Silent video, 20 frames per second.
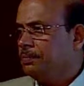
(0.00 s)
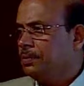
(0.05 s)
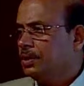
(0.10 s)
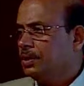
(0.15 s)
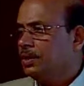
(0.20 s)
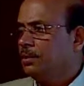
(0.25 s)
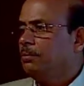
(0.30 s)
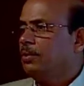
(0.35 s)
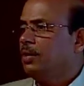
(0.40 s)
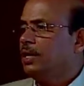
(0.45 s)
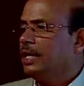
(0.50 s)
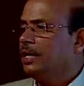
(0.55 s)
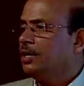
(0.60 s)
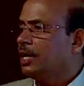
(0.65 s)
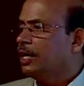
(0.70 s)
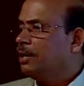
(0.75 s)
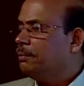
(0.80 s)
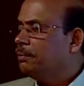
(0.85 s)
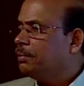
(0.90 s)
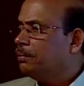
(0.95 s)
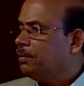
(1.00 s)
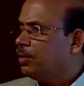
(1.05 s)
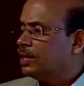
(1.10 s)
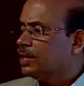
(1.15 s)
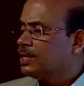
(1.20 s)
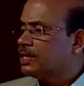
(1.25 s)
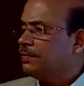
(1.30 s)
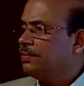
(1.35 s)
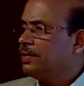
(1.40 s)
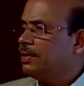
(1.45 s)
The aerodynamic
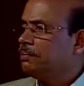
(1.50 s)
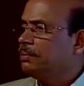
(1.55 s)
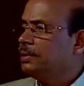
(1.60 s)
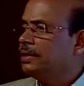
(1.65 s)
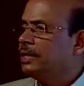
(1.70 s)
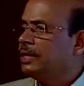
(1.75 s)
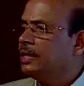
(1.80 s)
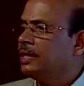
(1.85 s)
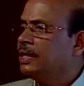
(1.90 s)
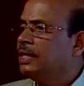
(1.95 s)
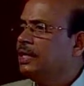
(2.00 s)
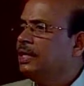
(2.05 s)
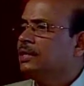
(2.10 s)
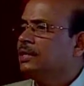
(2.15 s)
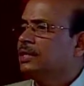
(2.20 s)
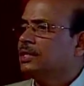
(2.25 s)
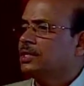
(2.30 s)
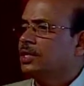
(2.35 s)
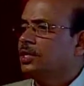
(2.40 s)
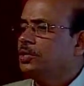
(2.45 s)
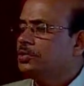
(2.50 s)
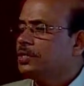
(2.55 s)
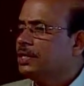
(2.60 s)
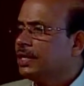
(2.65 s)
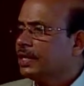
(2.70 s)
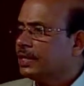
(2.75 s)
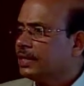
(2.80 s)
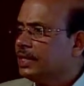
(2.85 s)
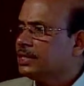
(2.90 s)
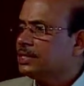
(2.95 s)
models available there, the solution
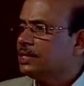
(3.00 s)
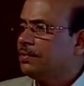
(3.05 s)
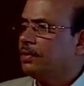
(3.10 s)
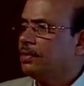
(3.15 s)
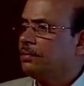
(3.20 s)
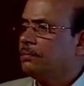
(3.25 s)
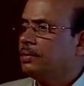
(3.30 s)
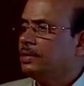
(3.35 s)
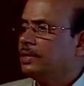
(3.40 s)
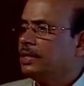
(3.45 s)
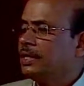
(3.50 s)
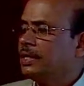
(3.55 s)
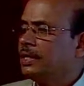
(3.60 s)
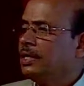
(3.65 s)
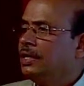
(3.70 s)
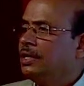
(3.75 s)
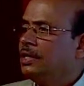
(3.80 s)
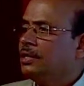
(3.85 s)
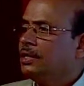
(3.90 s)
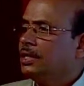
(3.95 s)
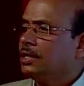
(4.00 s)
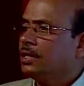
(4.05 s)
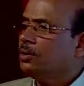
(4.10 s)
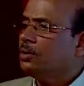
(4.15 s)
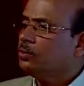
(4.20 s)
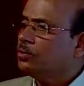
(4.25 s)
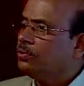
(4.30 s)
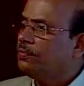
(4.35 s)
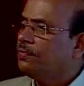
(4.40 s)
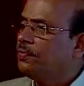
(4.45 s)
techniques available there, they are all
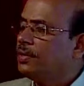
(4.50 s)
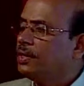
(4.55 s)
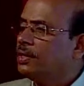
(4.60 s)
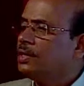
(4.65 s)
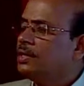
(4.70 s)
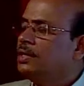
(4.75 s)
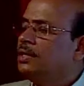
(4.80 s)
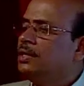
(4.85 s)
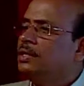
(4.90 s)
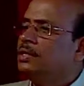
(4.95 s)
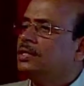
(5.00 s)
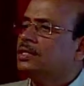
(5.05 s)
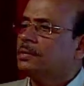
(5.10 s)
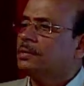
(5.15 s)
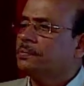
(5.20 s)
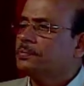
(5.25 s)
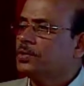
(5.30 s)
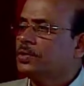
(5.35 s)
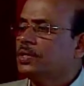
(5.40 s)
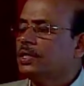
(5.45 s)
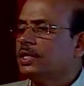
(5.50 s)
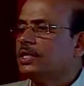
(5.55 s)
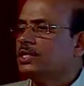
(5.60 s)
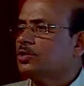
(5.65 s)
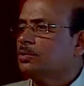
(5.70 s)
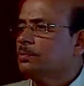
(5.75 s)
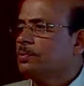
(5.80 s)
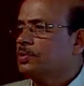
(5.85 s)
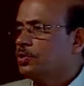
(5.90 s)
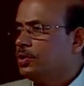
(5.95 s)
good for subsonic and
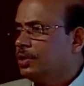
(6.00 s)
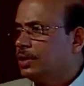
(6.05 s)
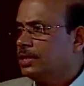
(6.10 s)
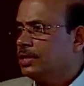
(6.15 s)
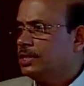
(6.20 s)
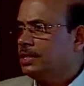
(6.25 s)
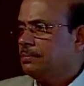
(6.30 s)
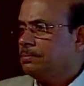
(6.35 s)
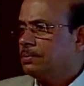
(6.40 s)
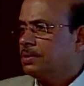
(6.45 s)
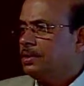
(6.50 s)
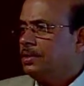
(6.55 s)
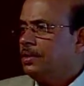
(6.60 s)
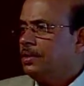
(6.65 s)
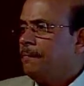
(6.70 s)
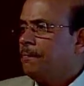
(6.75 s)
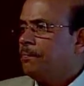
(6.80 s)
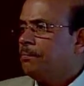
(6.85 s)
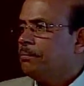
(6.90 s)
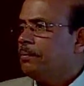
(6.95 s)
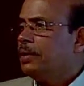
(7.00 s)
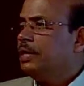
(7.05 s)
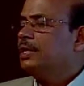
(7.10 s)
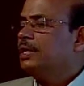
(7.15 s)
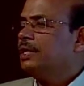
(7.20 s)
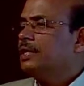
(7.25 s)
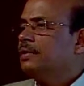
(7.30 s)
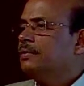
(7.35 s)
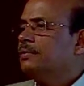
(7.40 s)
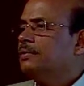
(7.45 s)
supersonic regimes.
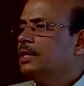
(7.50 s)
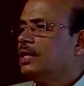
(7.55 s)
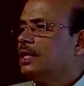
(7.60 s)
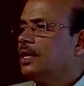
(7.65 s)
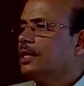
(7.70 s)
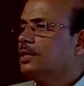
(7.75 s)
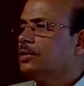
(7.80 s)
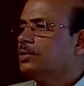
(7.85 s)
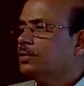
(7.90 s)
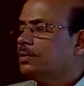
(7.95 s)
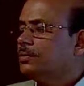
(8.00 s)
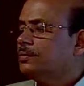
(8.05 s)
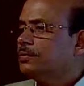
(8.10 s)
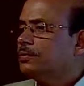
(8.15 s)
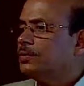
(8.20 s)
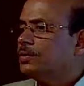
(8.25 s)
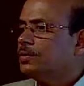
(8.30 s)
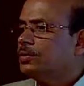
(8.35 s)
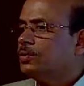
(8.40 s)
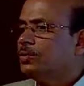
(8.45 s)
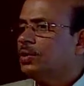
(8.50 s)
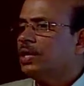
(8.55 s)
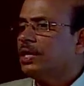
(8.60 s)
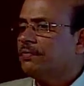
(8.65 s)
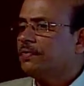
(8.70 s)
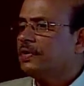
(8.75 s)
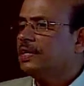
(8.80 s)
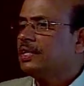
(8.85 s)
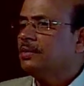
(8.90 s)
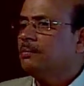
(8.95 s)
But there are no
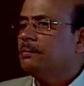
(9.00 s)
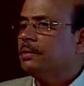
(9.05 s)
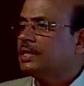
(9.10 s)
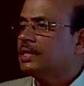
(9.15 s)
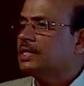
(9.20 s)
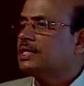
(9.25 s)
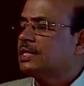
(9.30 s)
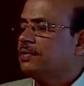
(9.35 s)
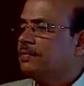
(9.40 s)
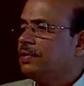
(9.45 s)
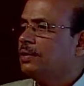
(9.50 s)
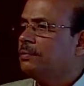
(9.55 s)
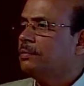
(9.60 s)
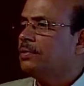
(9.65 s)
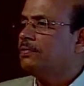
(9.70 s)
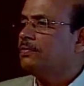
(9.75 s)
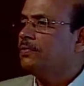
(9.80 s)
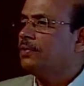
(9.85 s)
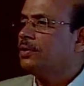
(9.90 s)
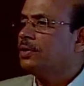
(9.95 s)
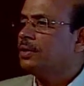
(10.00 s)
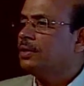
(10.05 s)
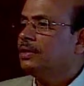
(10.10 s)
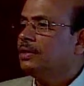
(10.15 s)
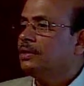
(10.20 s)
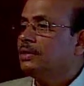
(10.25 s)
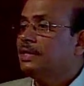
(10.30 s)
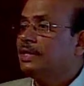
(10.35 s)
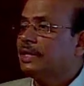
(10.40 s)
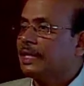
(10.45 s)
effective methods available for
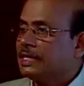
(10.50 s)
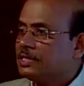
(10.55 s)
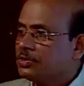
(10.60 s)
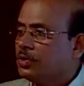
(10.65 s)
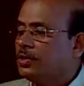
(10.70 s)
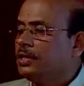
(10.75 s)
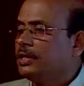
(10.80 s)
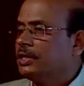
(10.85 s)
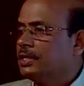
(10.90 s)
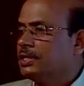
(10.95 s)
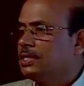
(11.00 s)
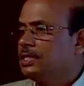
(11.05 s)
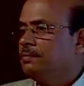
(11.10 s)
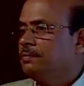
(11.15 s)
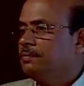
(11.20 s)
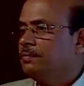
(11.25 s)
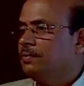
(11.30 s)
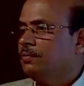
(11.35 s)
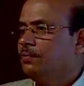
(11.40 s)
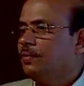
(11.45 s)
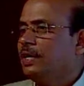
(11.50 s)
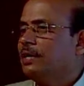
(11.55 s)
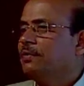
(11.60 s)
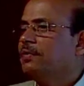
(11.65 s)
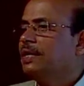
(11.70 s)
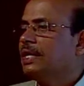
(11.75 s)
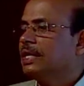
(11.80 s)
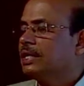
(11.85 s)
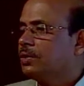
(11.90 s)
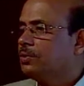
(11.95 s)
the transonic regime, where we
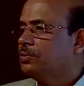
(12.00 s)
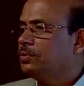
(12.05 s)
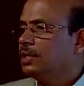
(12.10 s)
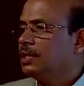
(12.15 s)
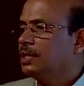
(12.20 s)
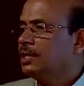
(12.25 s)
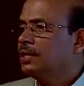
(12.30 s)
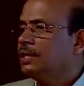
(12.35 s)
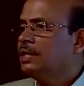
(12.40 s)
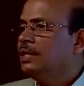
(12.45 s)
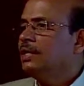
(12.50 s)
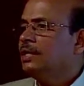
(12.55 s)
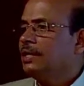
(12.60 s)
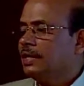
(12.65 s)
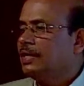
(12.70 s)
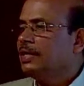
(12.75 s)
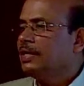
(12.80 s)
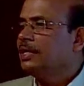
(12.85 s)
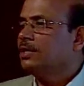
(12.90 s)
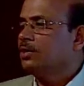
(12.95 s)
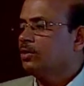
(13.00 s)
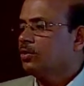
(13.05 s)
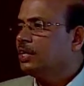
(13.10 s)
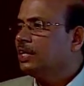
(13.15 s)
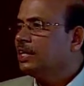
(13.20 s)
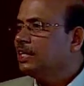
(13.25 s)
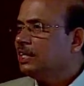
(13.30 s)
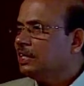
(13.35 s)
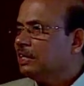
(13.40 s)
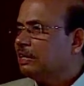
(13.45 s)
encounter really a
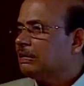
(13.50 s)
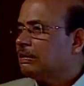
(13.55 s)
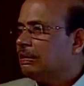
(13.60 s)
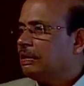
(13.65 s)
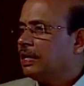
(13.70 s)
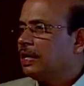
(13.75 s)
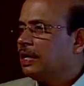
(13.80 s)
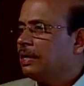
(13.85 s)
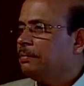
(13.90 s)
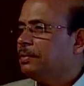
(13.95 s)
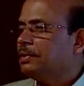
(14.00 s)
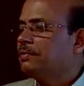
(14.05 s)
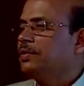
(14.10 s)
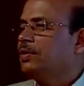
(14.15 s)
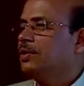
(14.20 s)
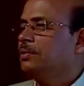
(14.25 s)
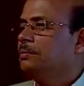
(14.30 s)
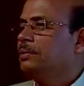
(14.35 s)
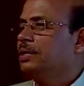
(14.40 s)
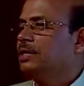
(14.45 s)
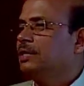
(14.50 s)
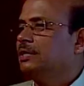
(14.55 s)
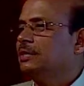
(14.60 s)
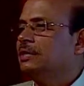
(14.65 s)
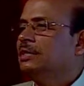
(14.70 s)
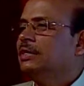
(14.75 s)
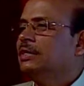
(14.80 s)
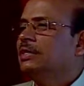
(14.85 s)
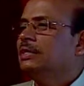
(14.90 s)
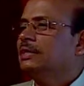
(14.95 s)
nonlinear aerodynamic phenomena.
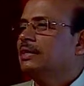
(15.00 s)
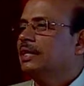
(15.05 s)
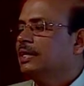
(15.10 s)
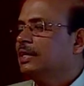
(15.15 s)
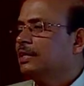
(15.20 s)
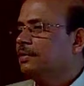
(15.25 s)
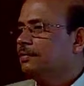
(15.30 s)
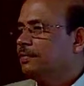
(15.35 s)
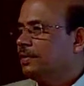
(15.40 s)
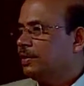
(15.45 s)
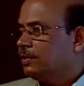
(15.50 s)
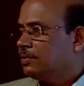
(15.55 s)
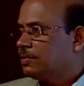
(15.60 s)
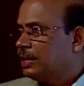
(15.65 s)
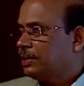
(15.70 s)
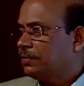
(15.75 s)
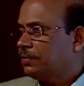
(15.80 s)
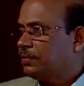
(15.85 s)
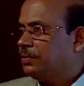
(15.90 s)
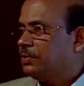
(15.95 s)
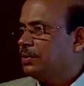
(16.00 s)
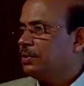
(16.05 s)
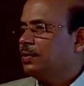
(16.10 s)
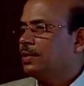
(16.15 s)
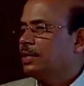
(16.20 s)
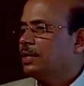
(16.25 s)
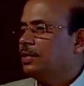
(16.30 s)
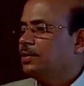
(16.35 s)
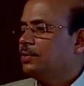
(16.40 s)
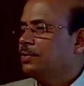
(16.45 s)
Then we also encounter
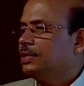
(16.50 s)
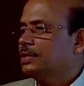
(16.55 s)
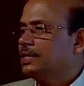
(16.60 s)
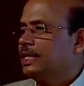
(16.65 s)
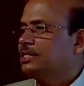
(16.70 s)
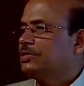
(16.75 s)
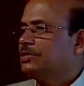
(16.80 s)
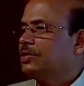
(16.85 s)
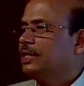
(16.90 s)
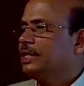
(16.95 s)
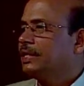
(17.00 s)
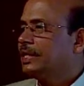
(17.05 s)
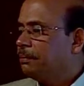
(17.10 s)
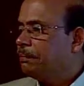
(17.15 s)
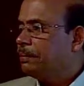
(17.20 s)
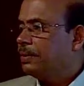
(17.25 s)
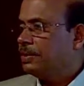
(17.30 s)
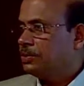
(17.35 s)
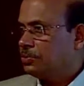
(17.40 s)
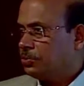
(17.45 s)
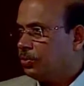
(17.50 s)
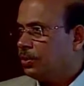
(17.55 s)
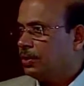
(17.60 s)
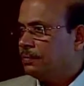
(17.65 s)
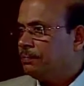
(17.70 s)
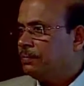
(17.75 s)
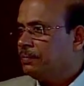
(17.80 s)
what are known as transonic dip and so on.